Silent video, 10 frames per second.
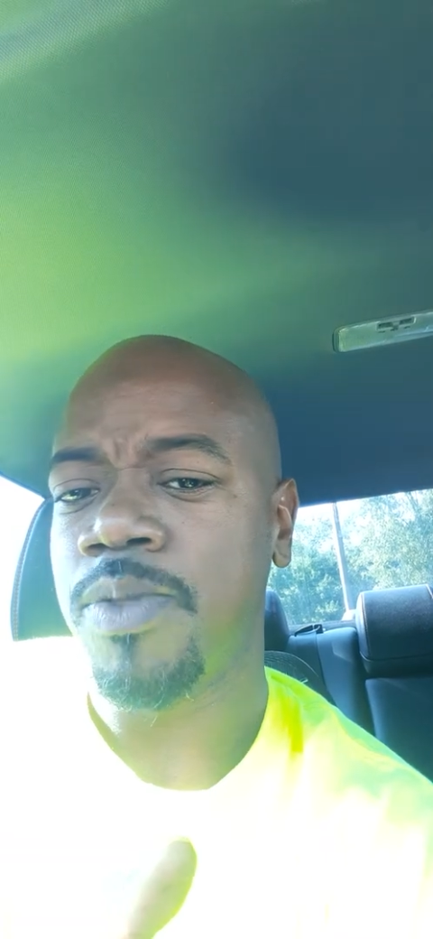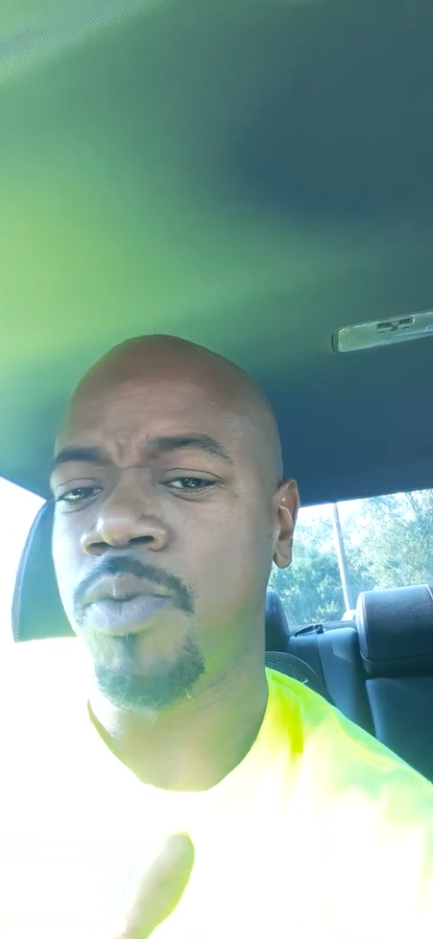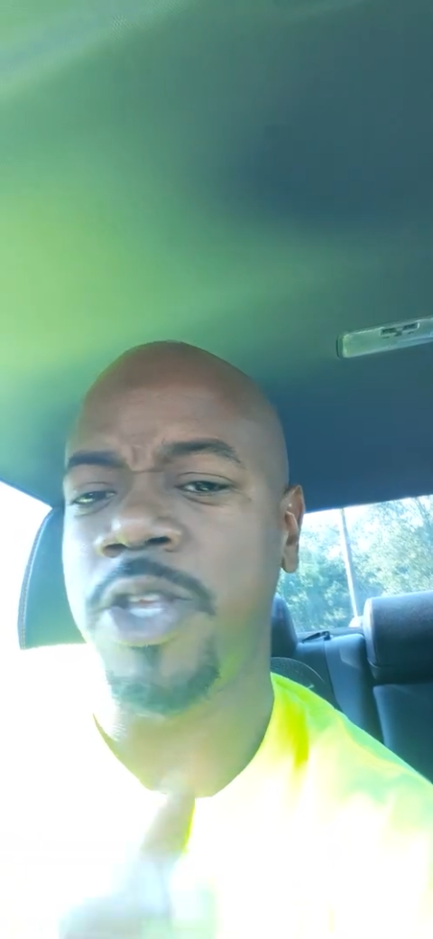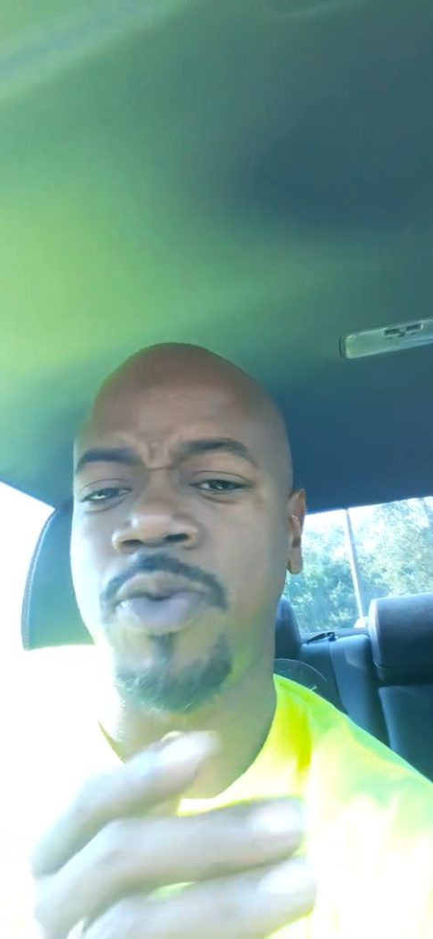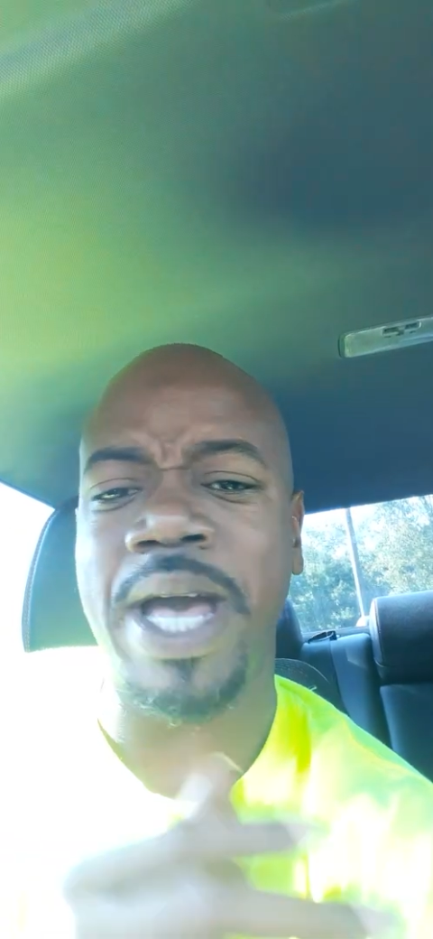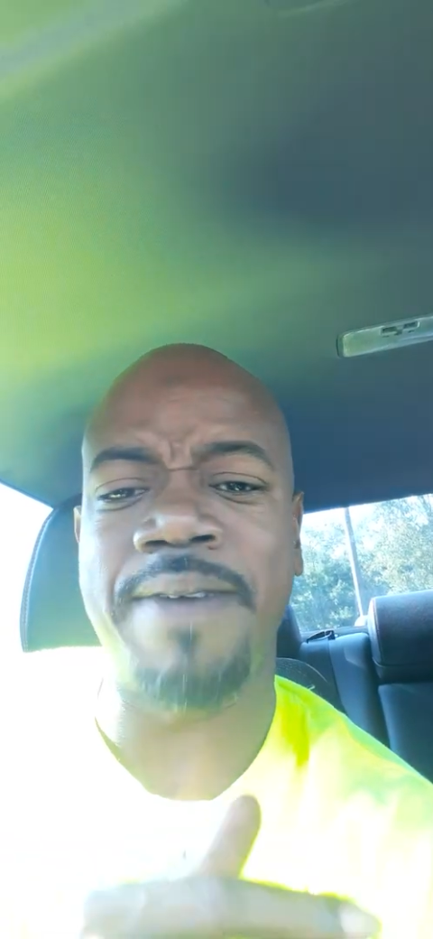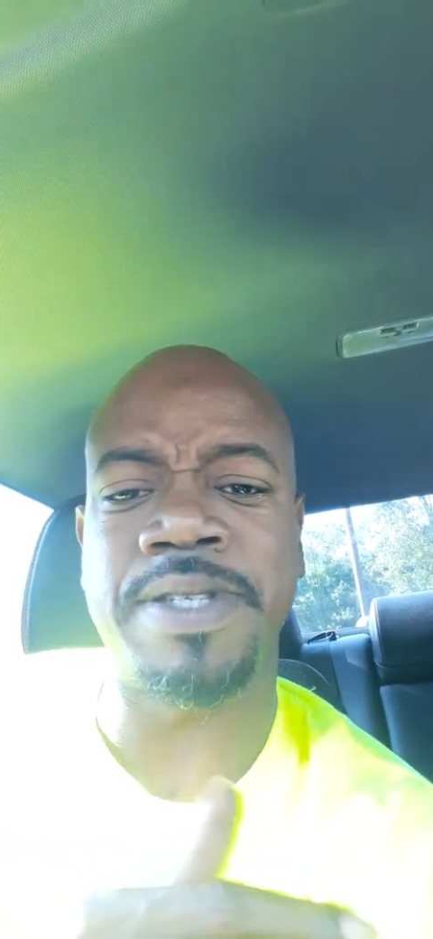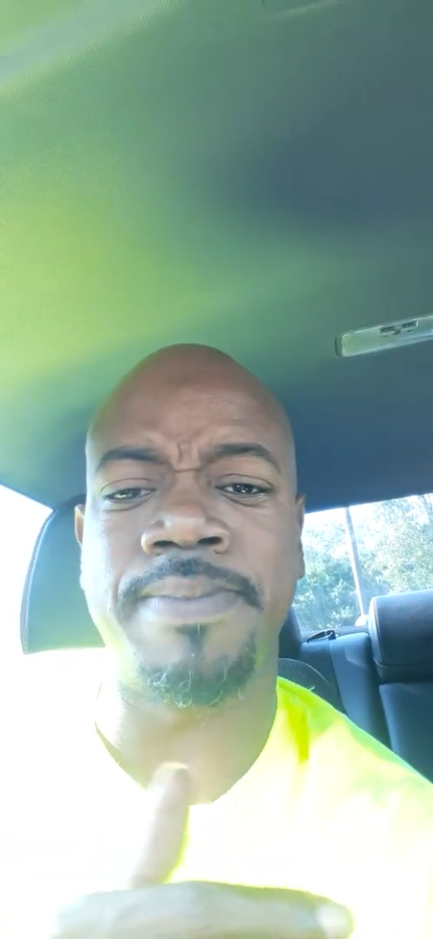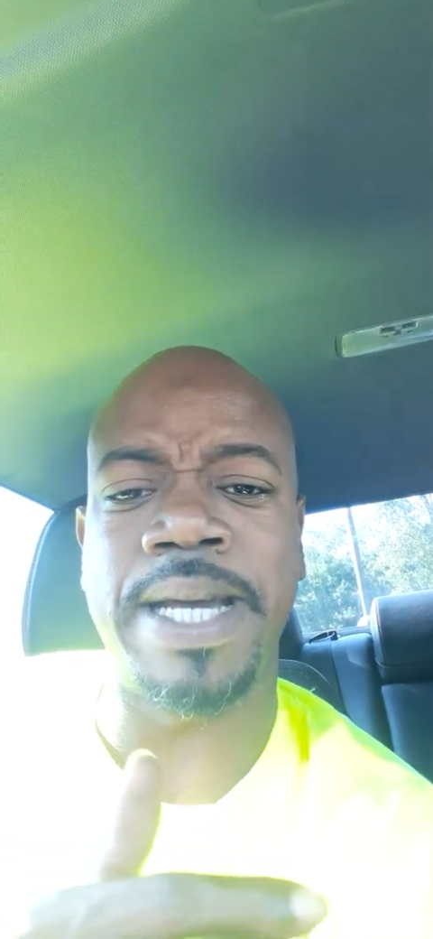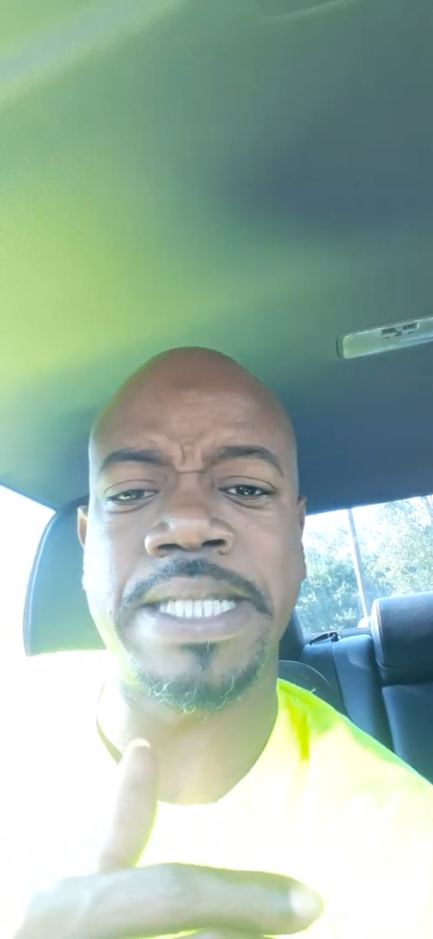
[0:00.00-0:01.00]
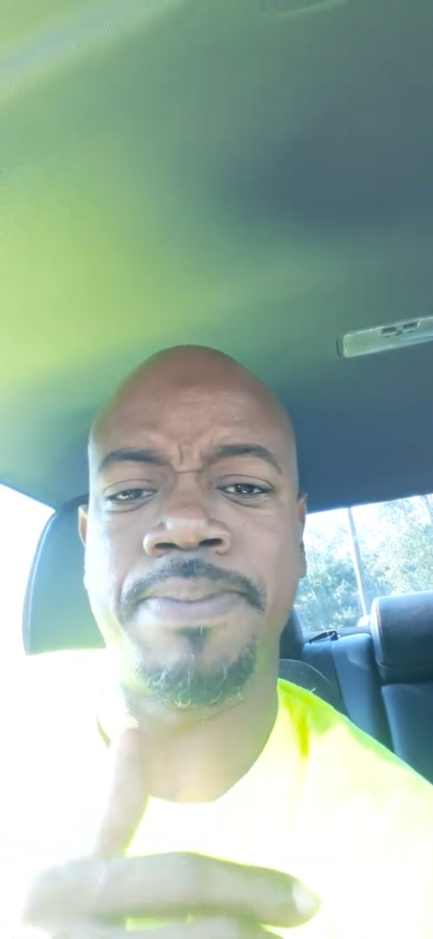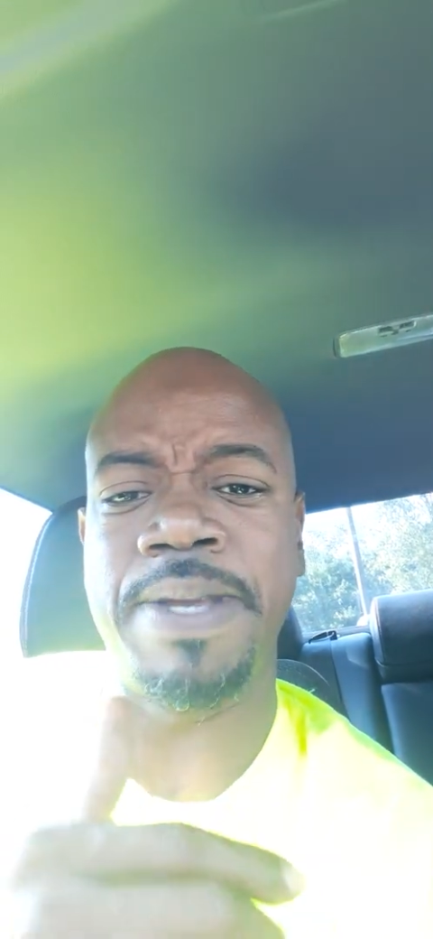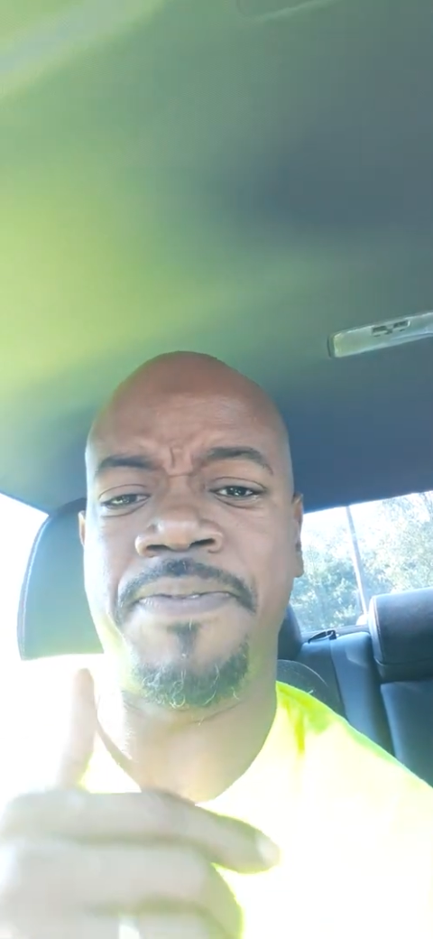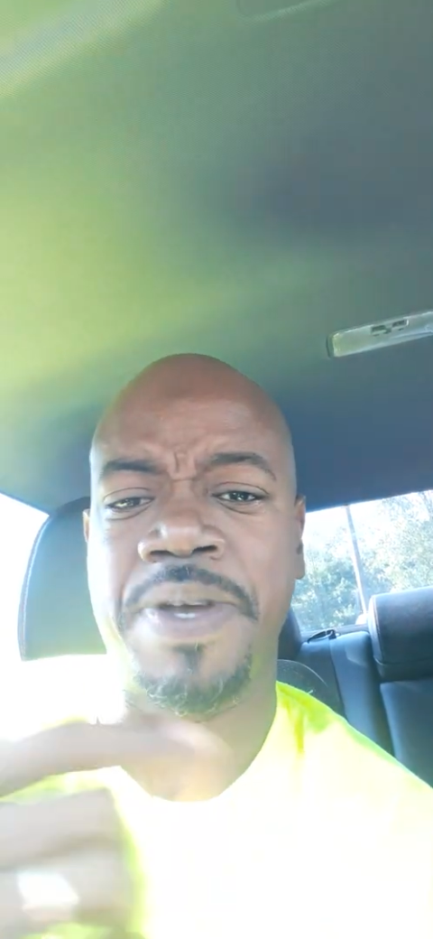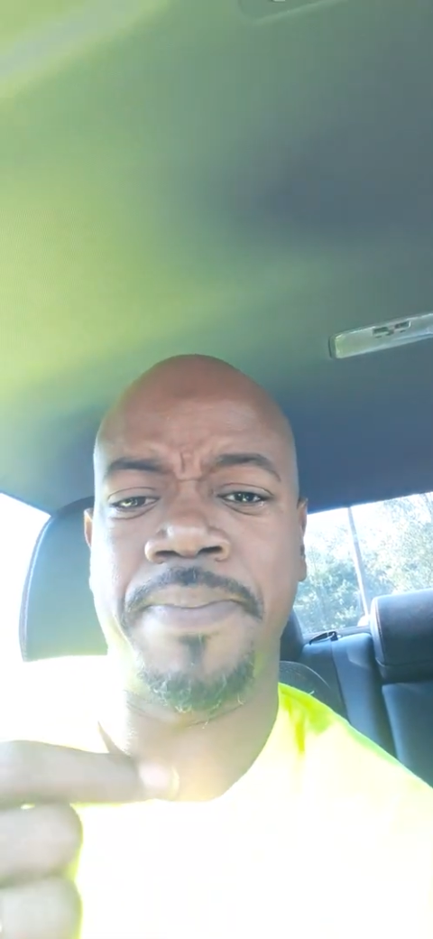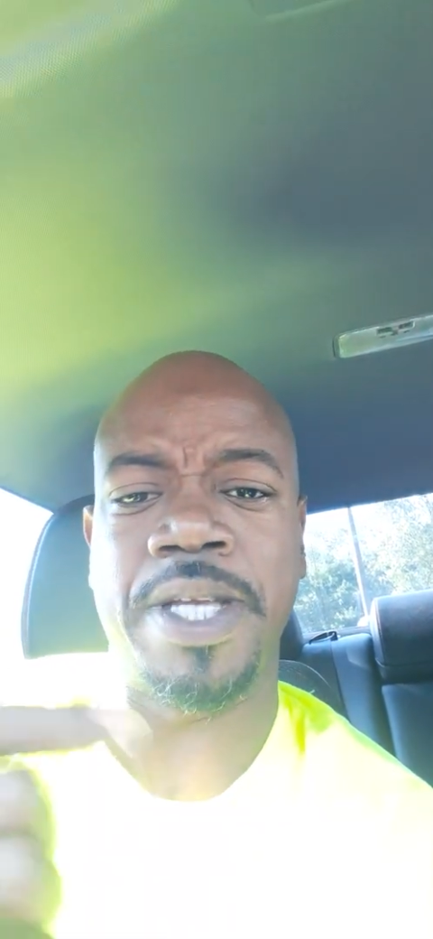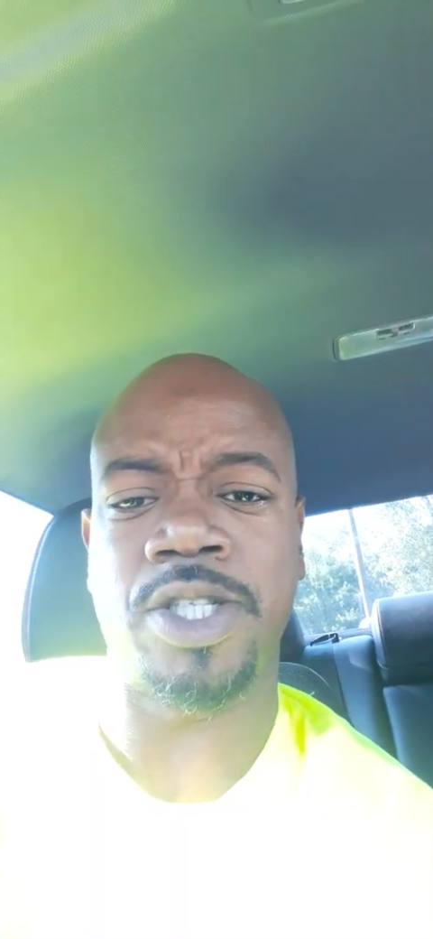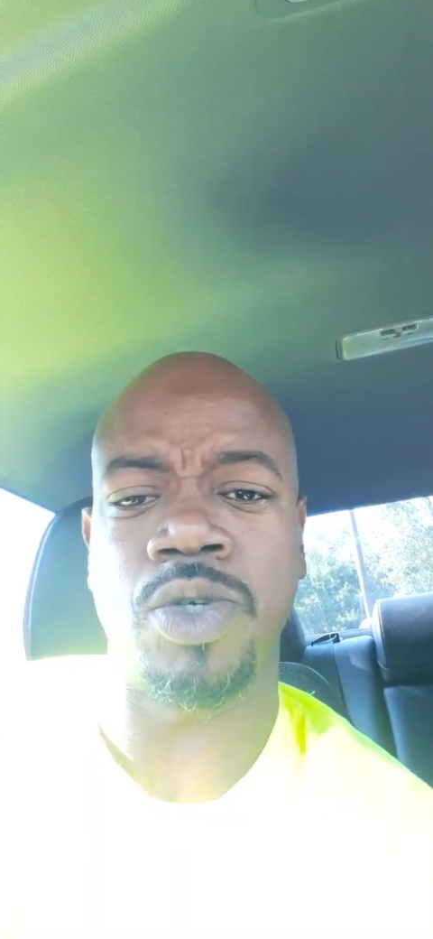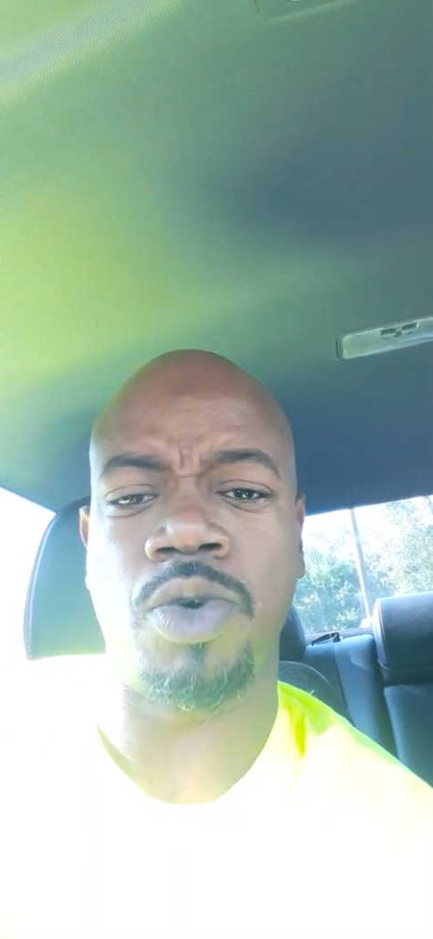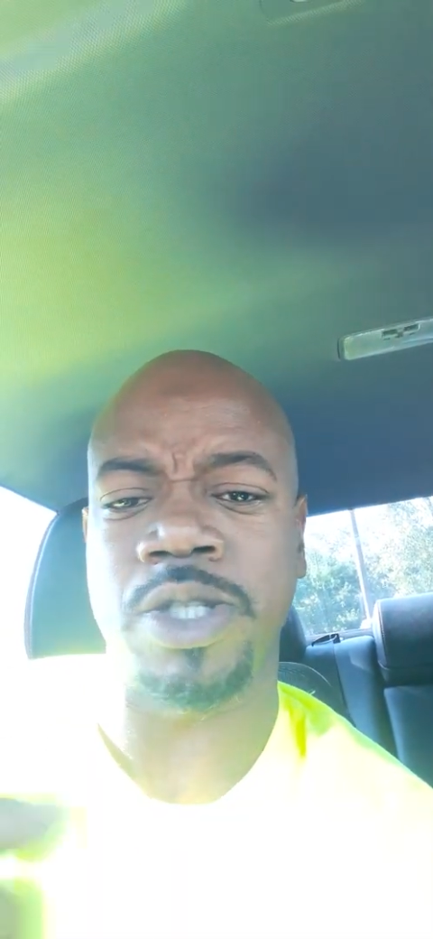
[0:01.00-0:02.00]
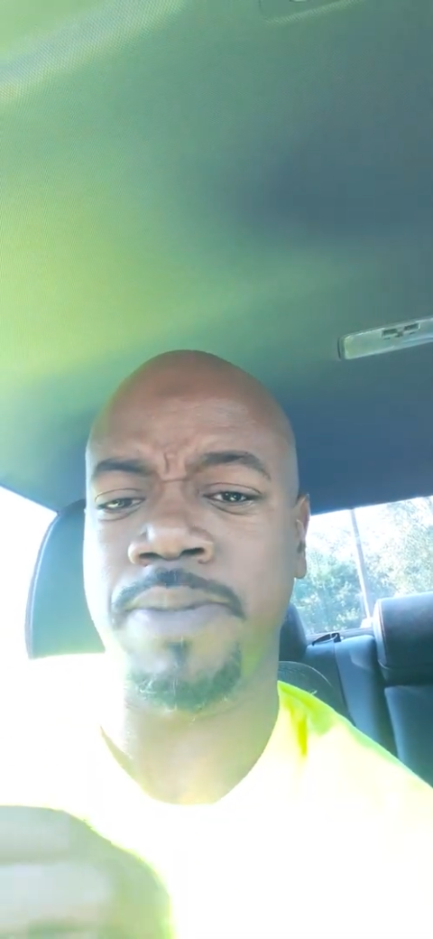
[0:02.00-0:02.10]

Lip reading: when you have somebody to be feminine to,